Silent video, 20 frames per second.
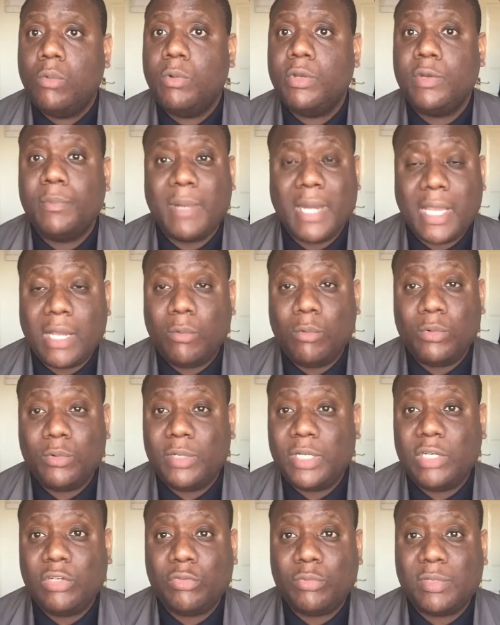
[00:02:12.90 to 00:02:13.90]
When you're playing a
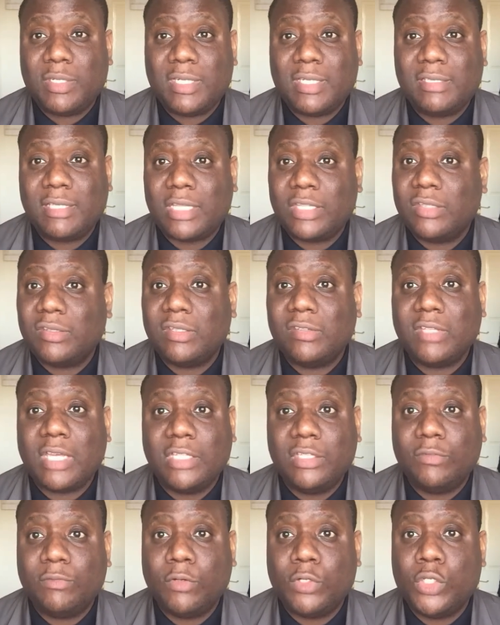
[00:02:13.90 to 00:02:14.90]
woodwind instrument such as the
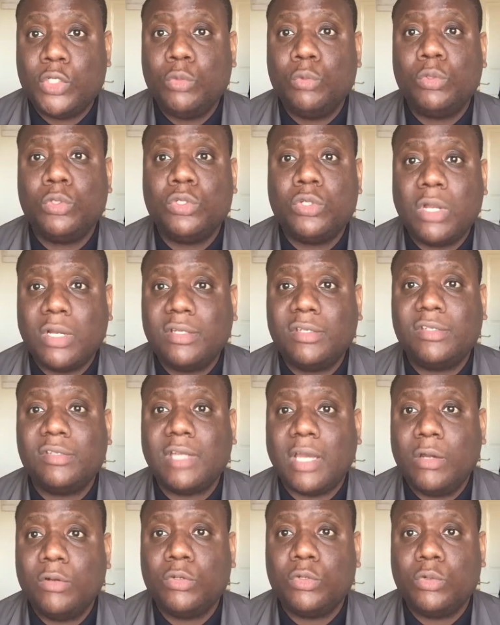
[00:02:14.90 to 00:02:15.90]
saxophone, you will not
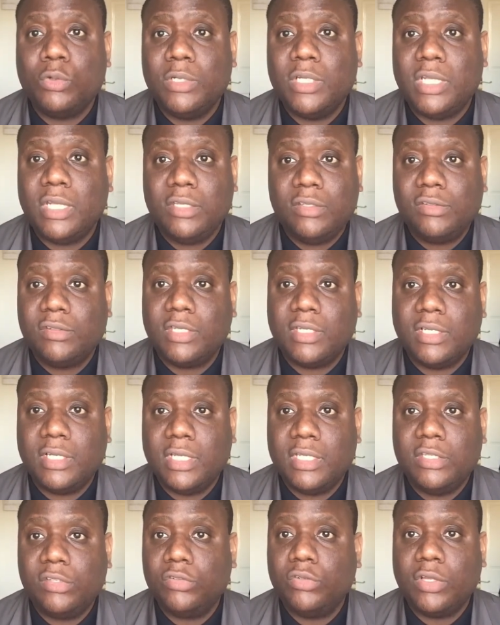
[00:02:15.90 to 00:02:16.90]
sound good
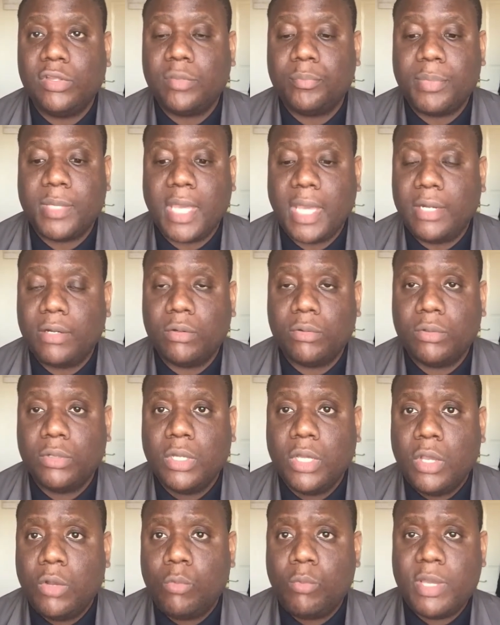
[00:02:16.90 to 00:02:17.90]
instantly. This is not the piano
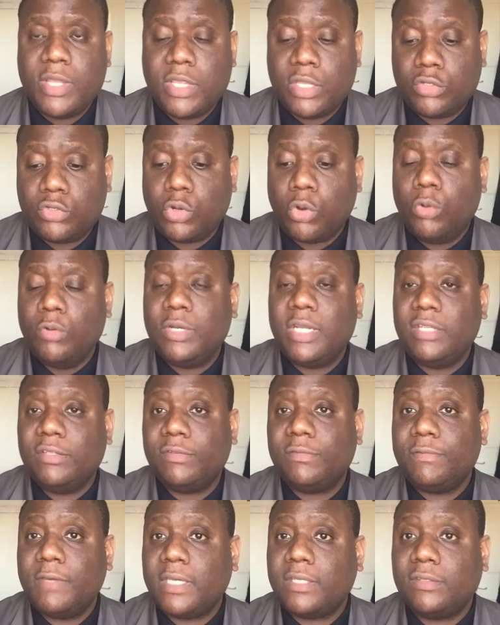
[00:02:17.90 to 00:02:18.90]
where the tone
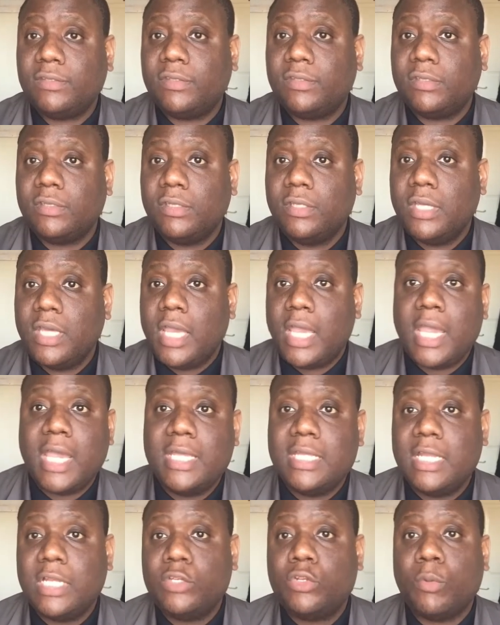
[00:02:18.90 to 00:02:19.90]
is fixed
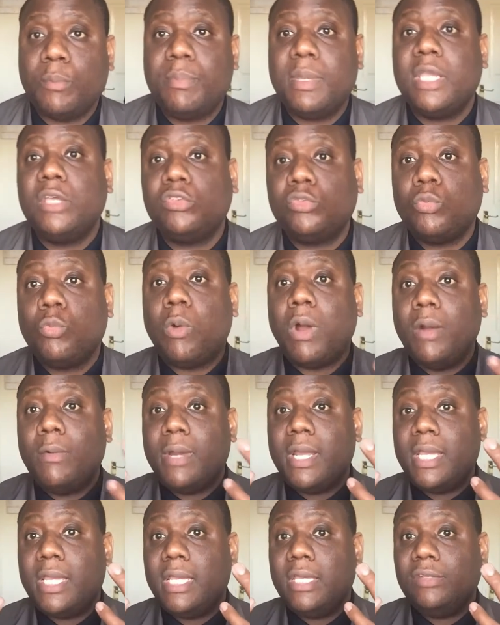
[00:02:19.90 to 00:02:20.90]
and that your biggest
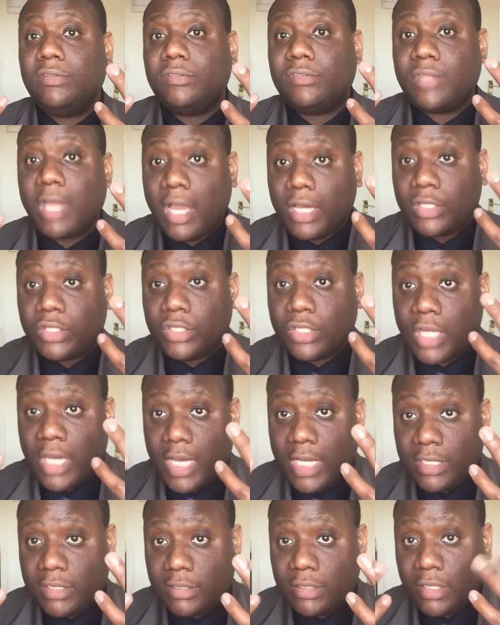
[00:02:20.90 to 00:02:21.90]
worry is touch
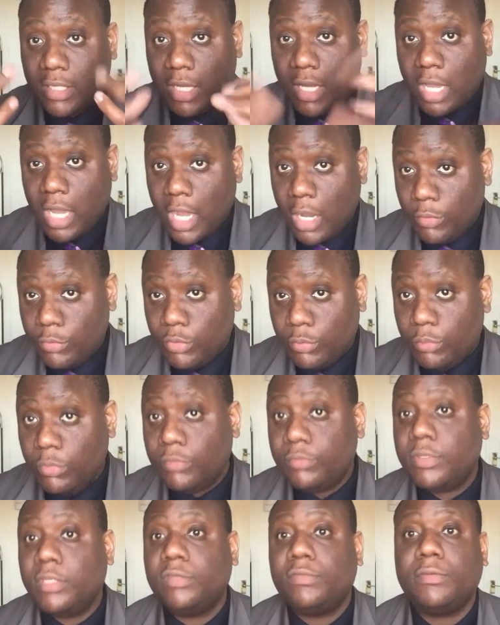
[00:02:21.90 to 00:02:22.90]
and how you
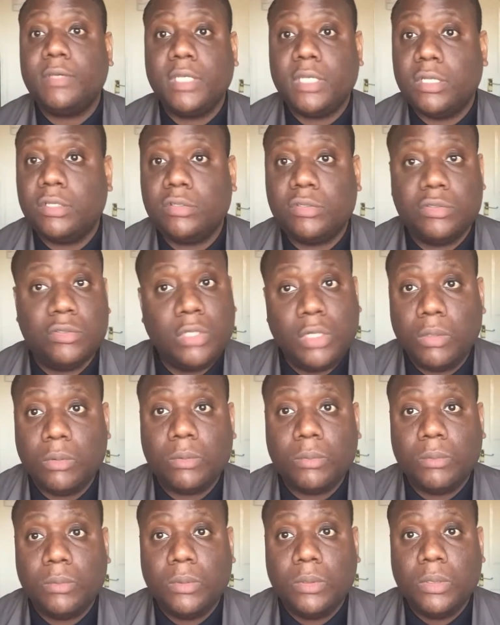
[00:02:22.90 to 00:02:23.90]
move these fingers.
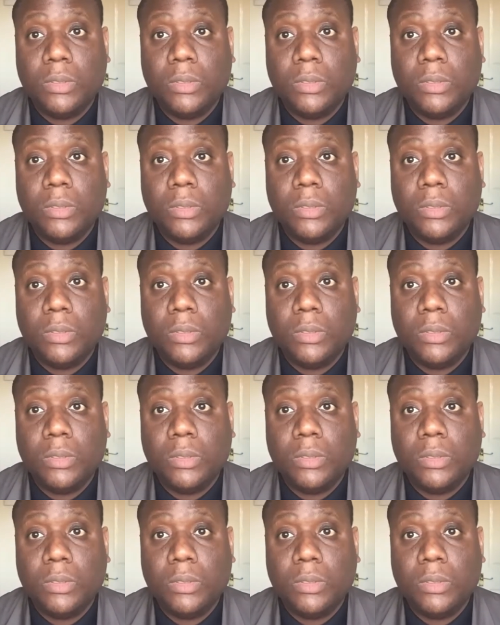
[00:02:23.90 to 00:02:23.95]
No.